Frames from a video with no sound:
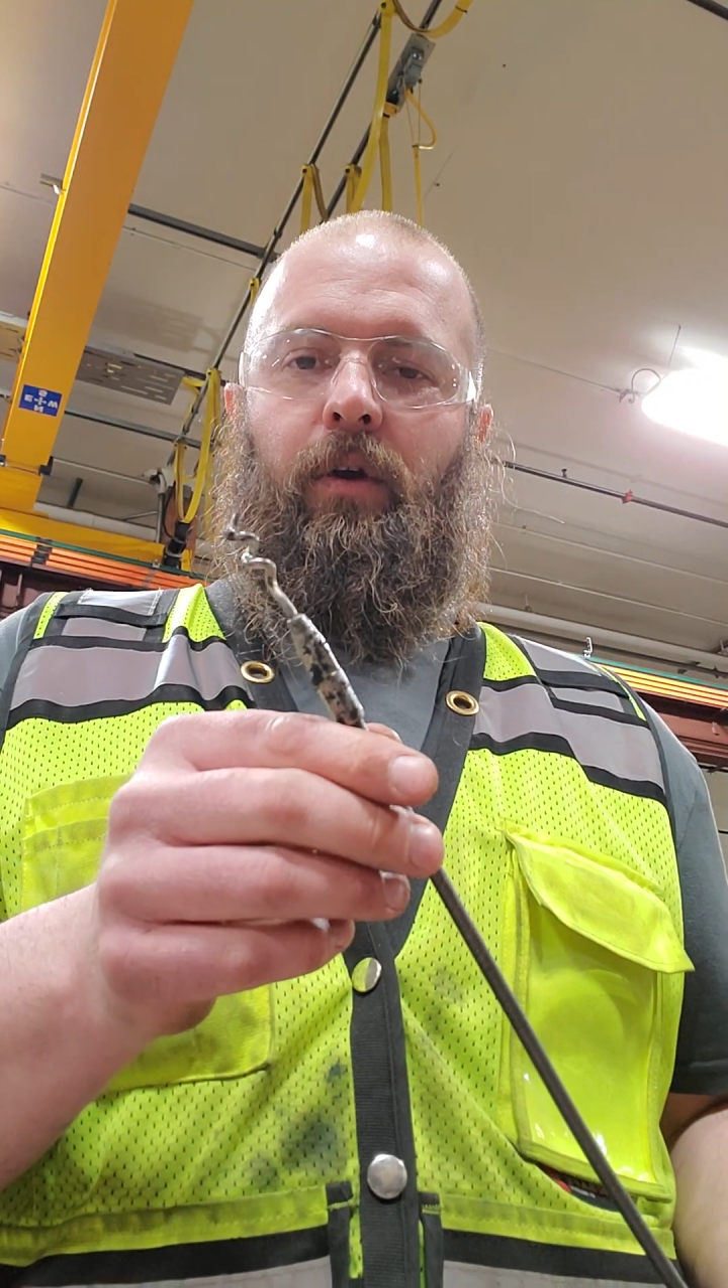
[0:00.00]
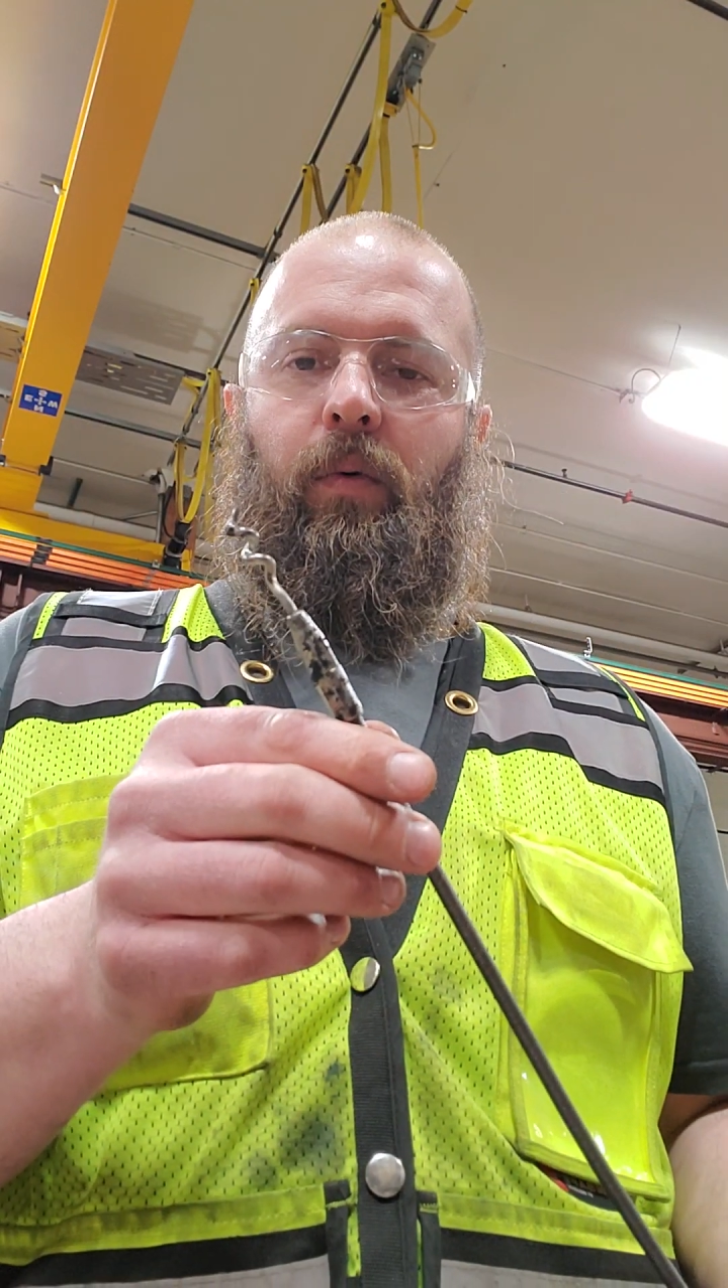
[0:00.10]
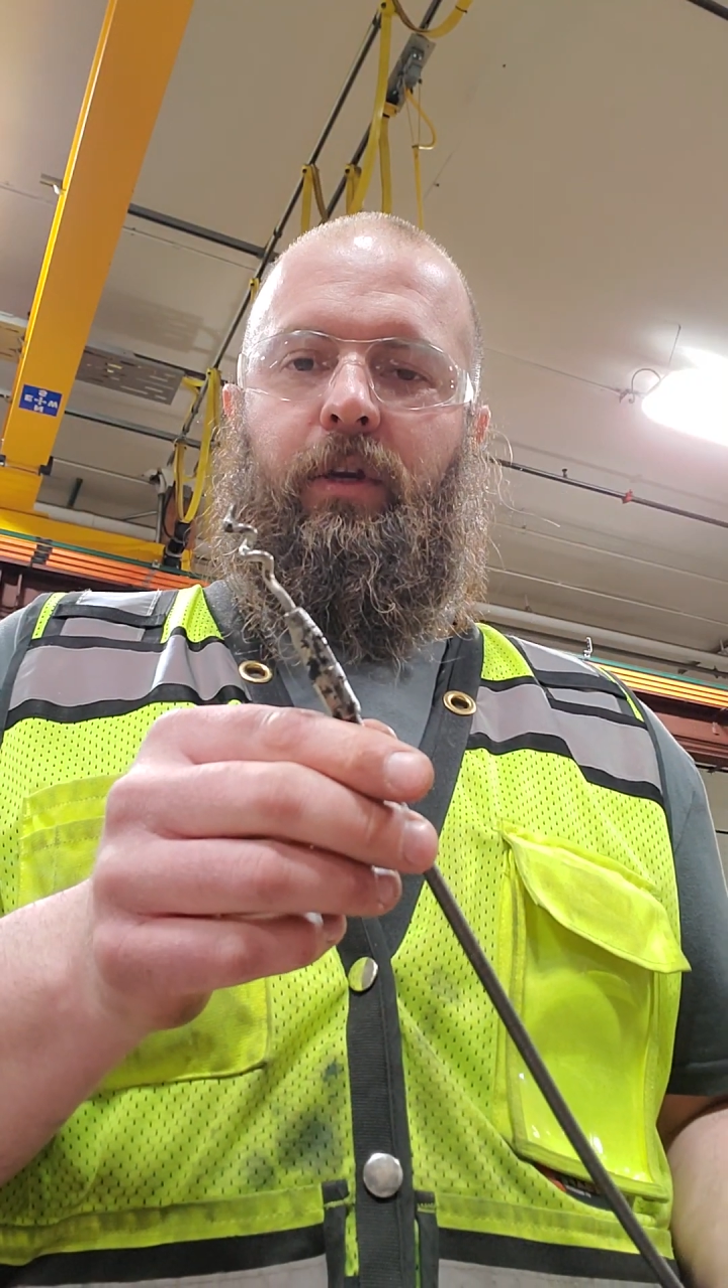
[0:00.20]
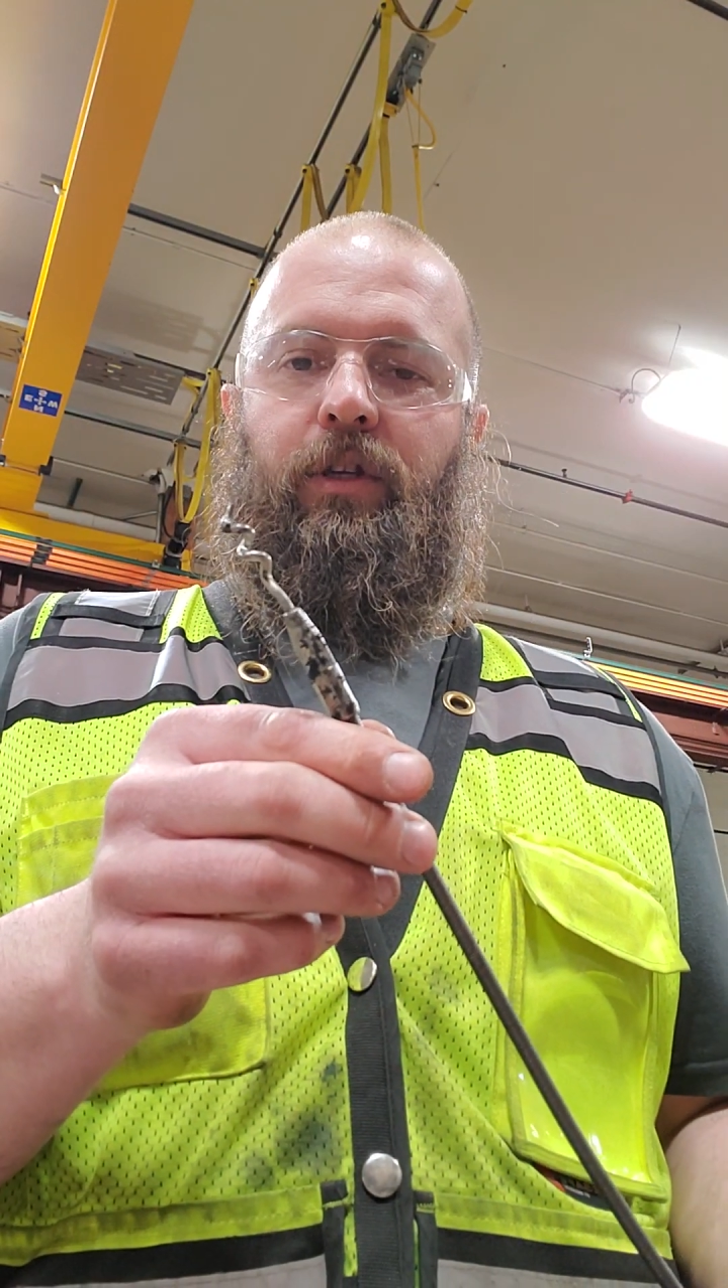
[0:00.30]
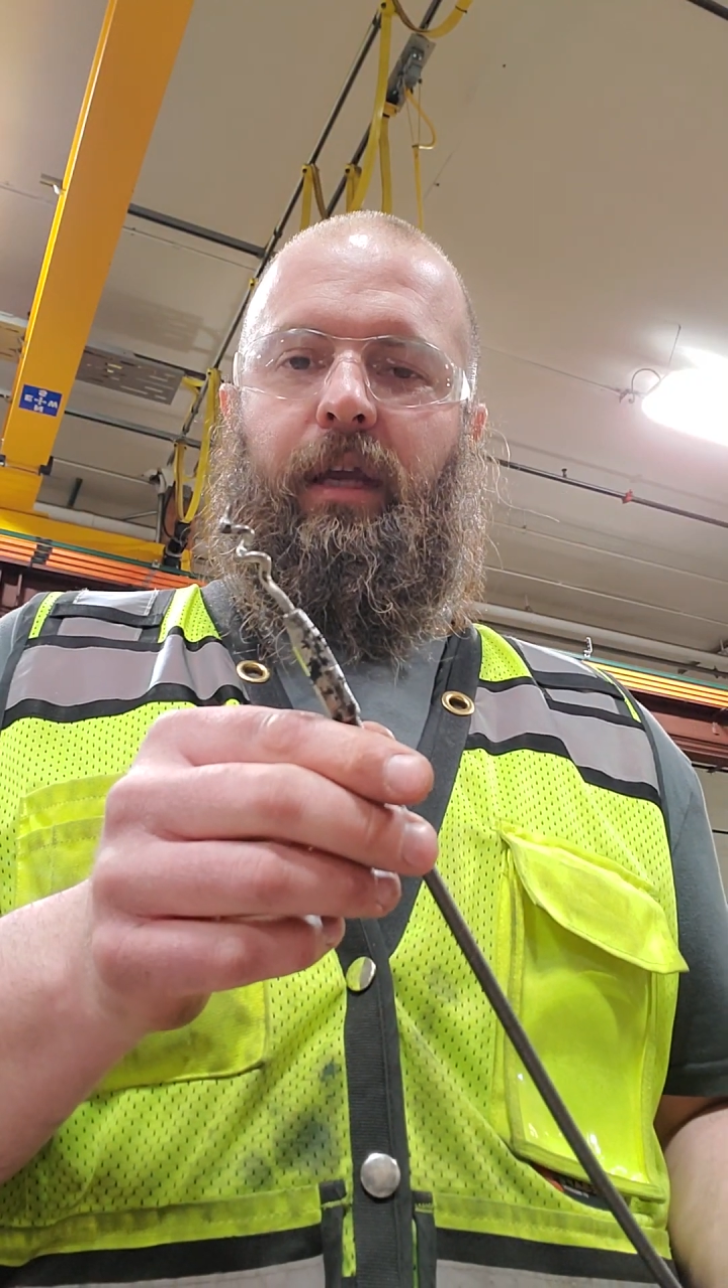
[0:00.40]

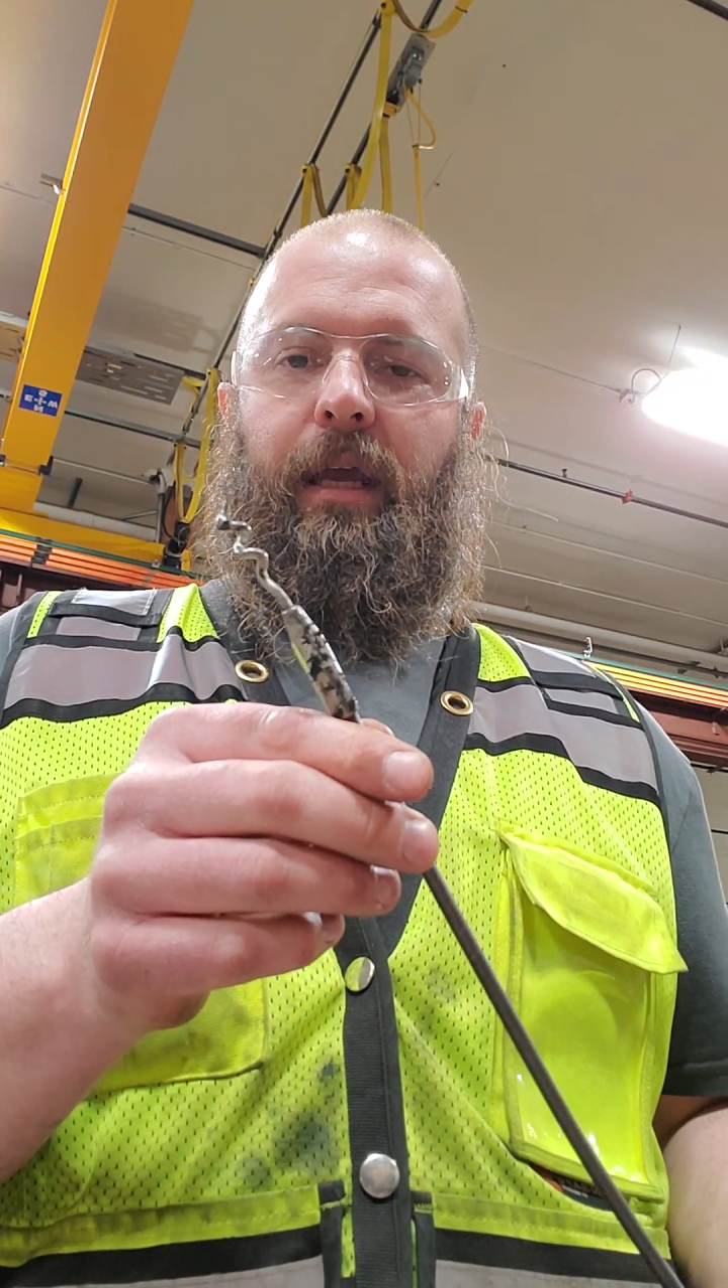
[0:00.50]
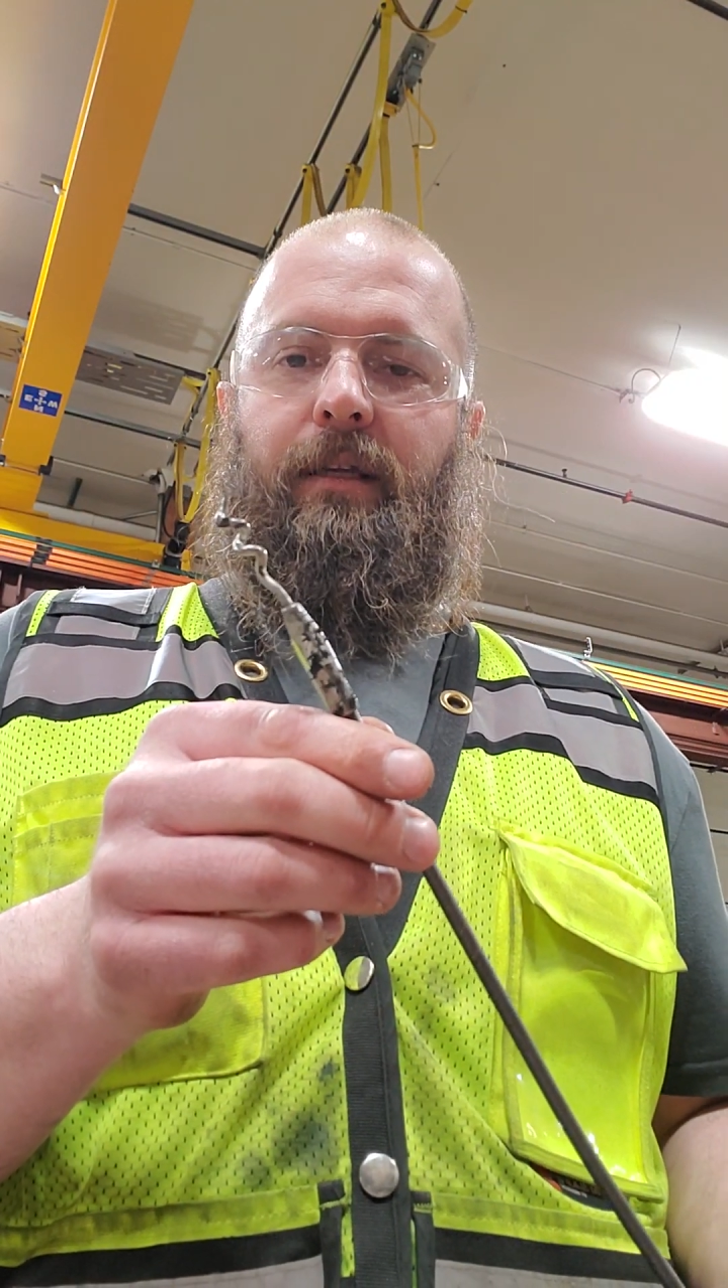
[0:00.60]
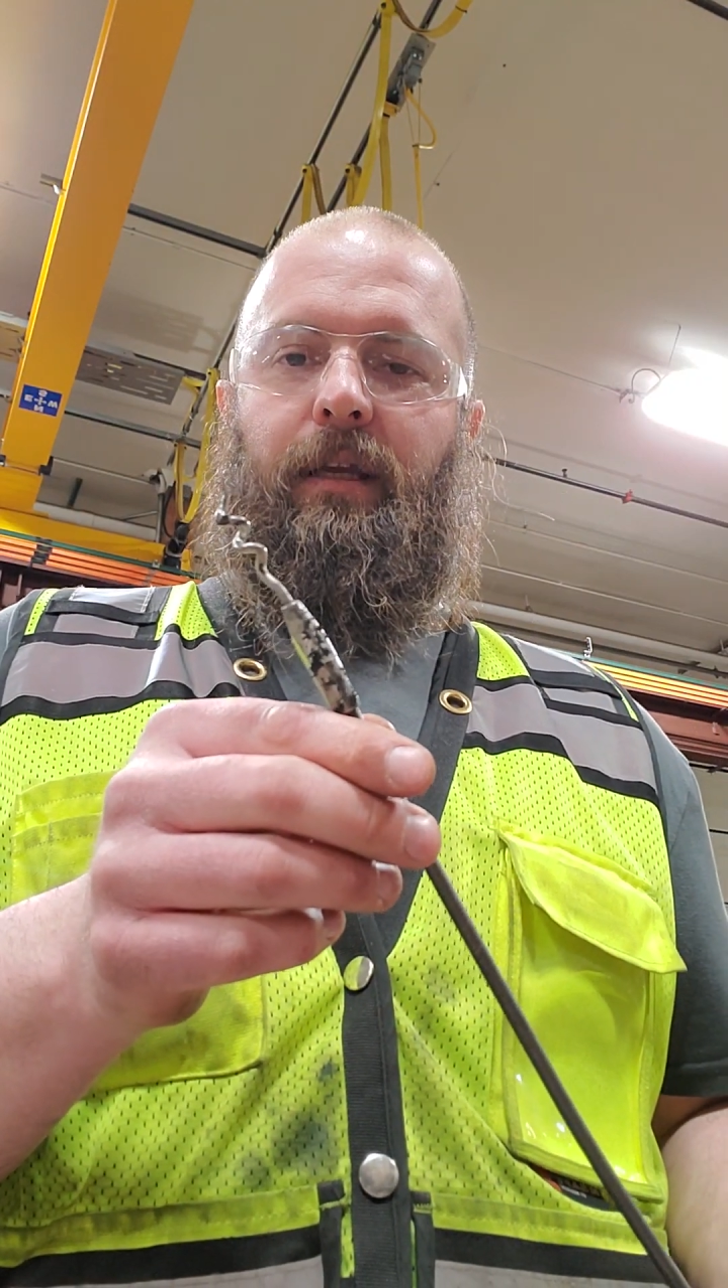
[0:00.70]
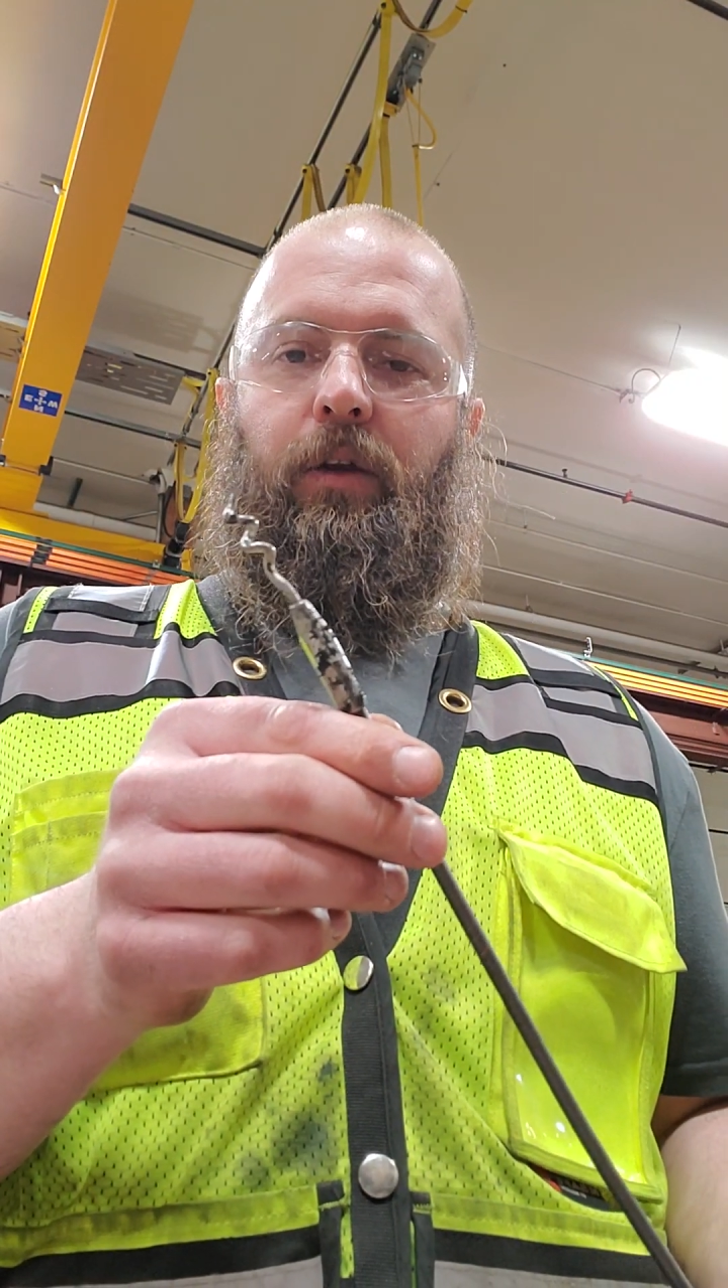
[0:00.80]
which has a